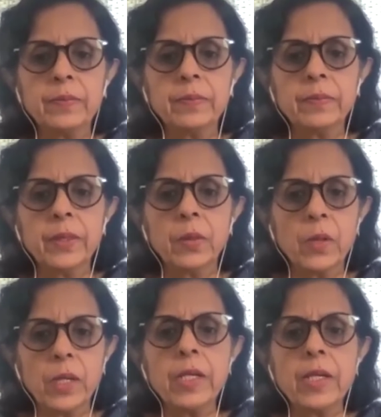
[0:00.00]

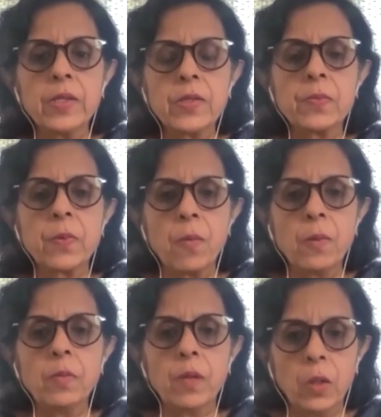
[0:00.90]
India's
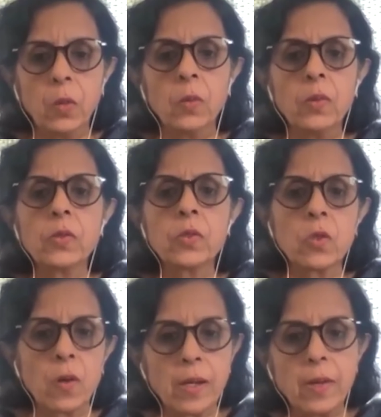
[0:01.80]
problem alone to
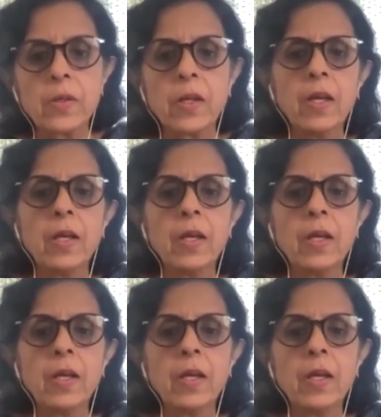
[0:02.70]
sort out